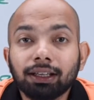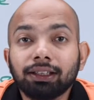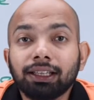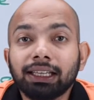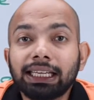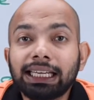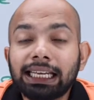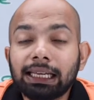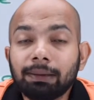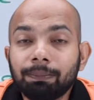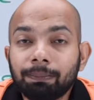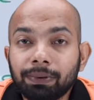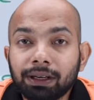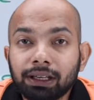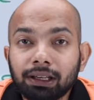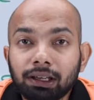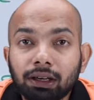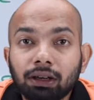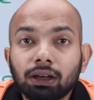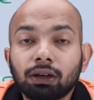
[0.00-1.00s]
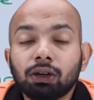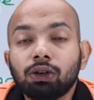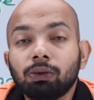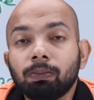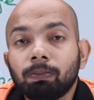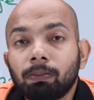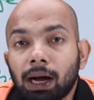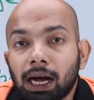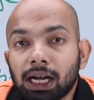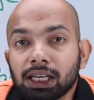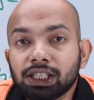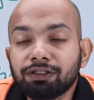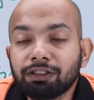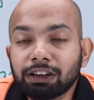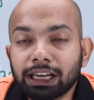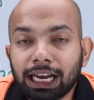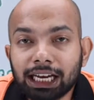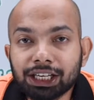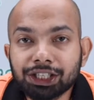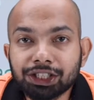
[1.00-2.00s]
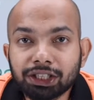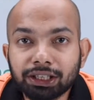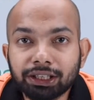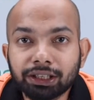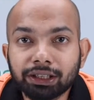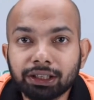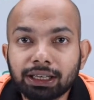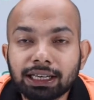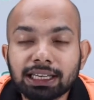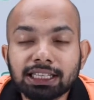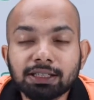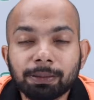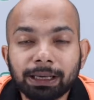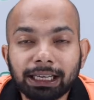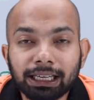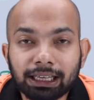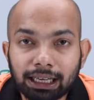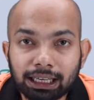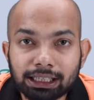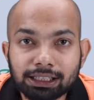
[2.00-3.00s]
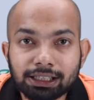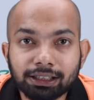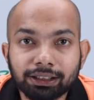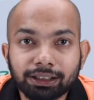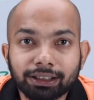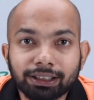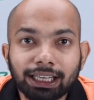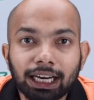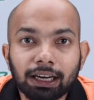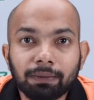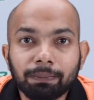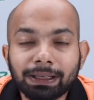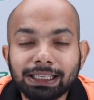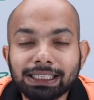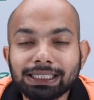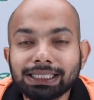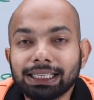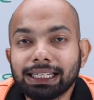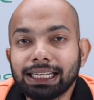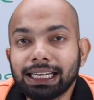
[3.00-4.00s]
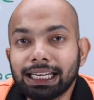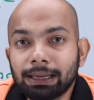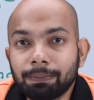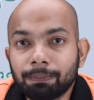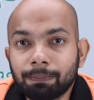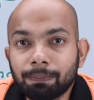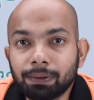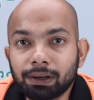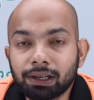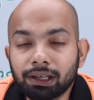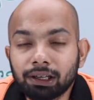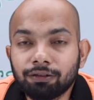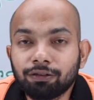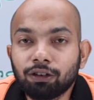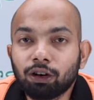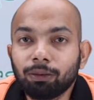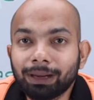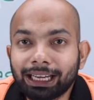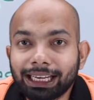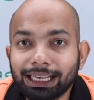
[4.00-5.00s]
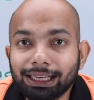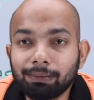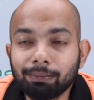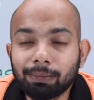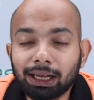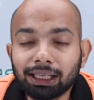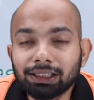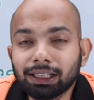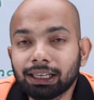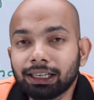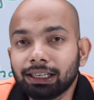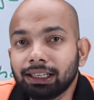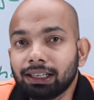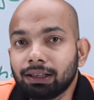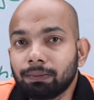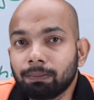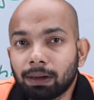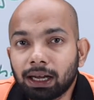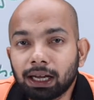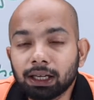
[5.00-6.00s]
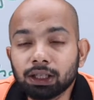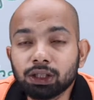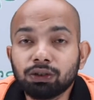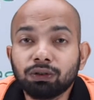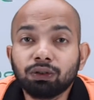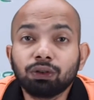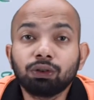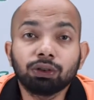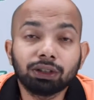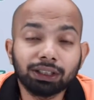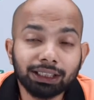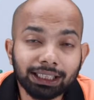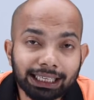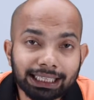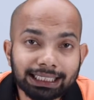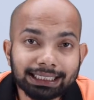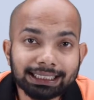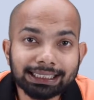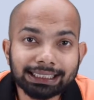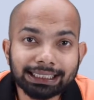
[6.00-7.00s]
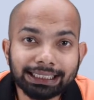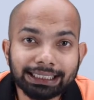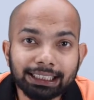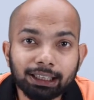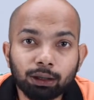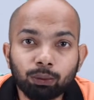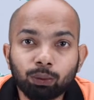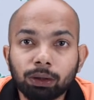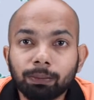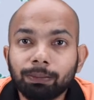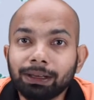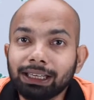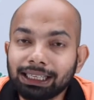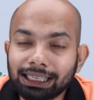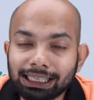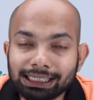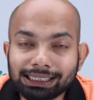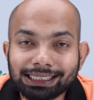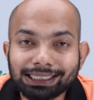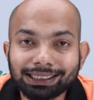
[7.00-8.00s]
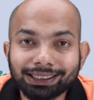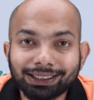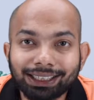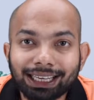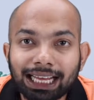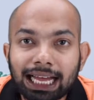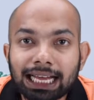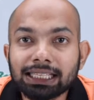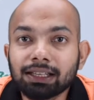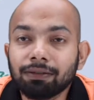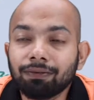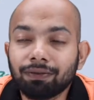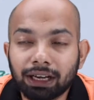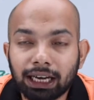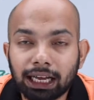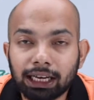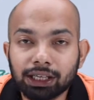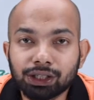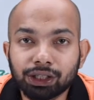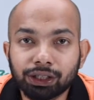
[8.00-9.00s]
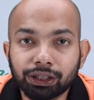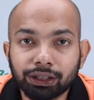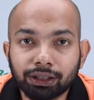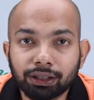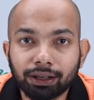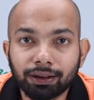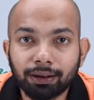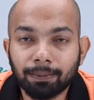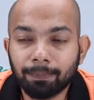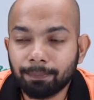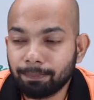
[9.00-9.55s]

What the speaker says: The April to March financial year is being considered. That means April from any month until March to the next year will be considered as a financial year here.